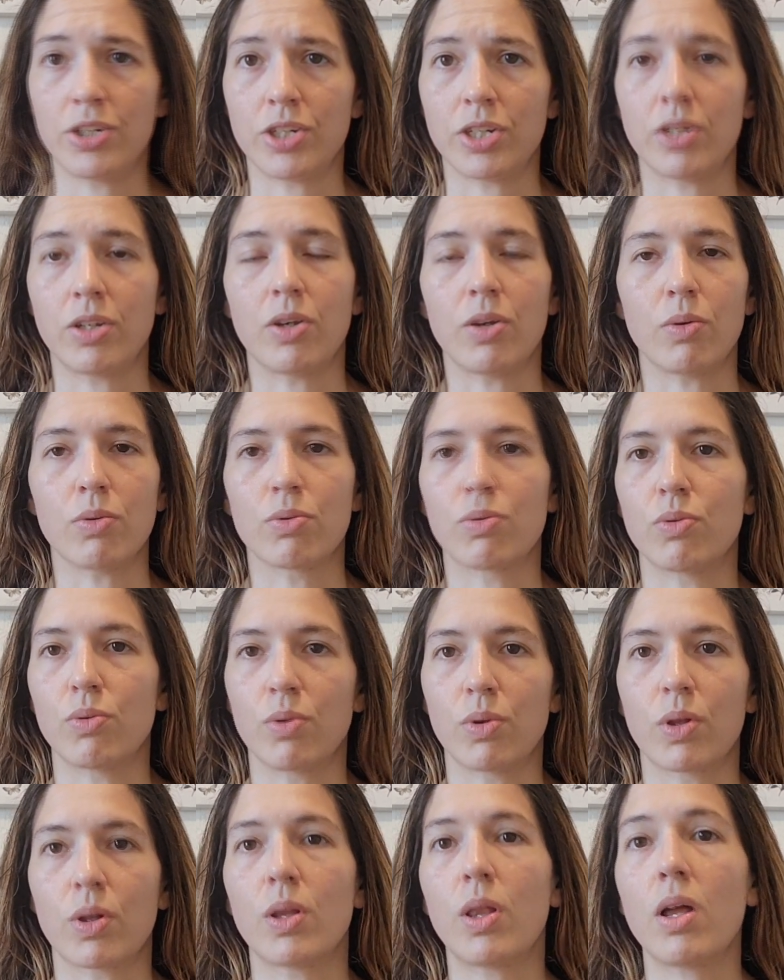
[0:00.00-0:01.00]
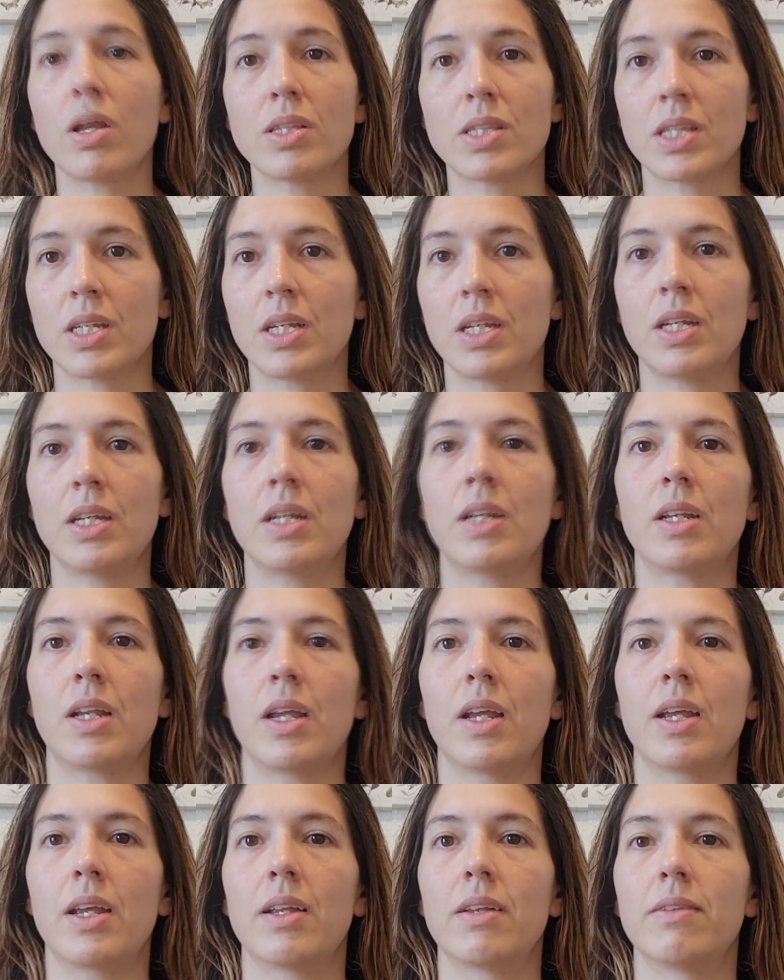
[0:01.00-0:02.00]
go through the closet
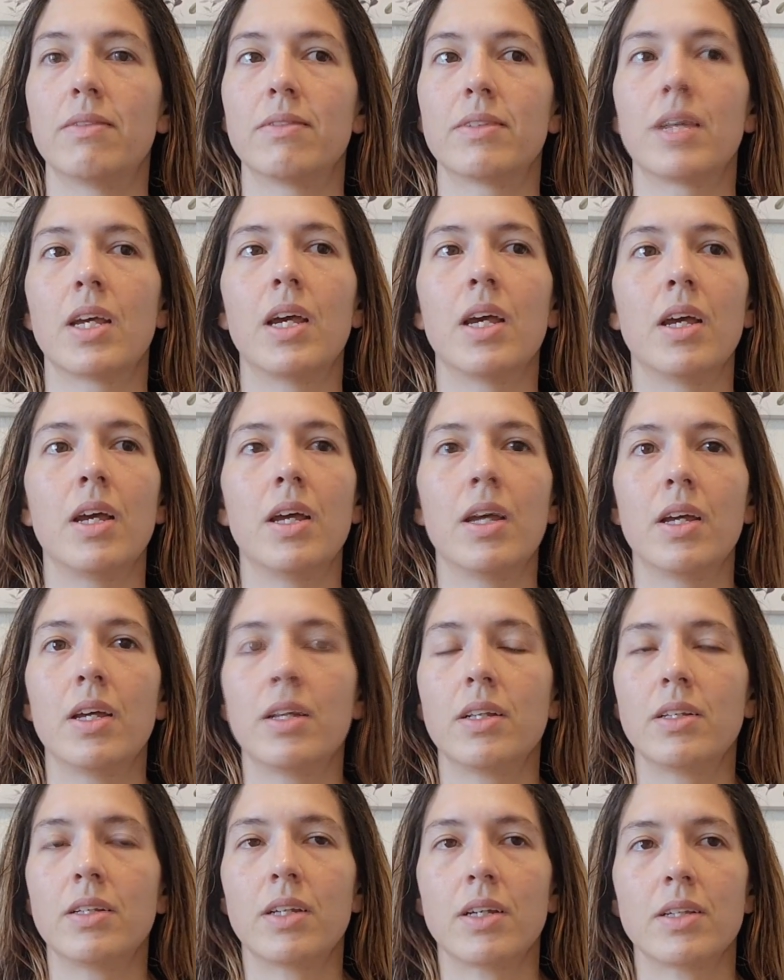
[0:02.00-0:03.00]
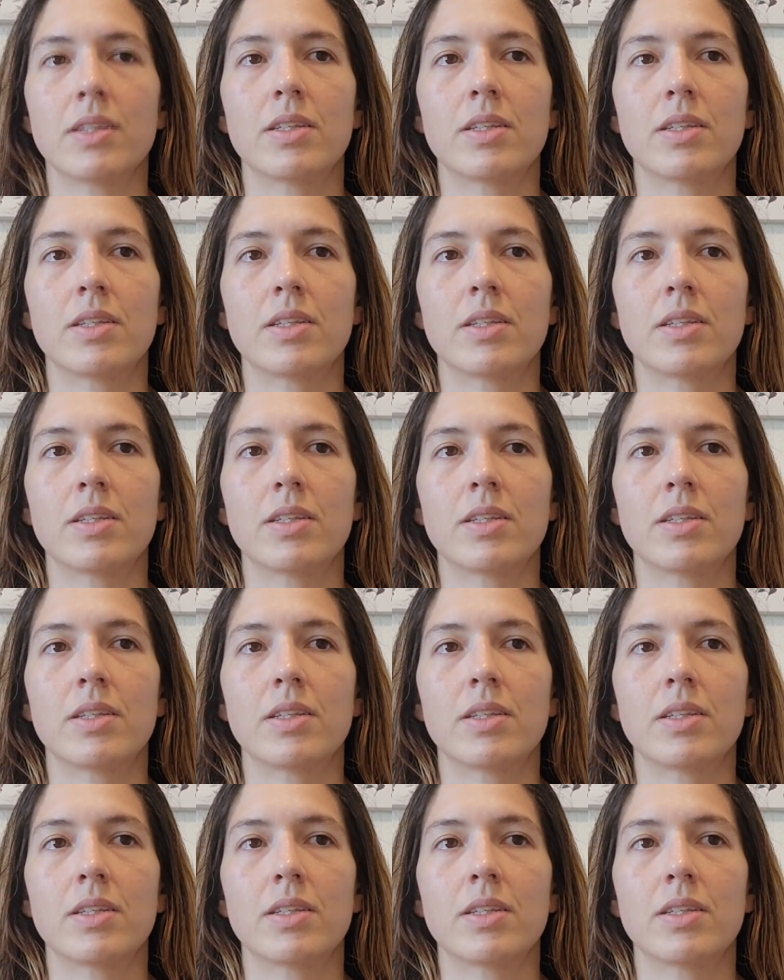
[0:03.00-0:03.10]
and dust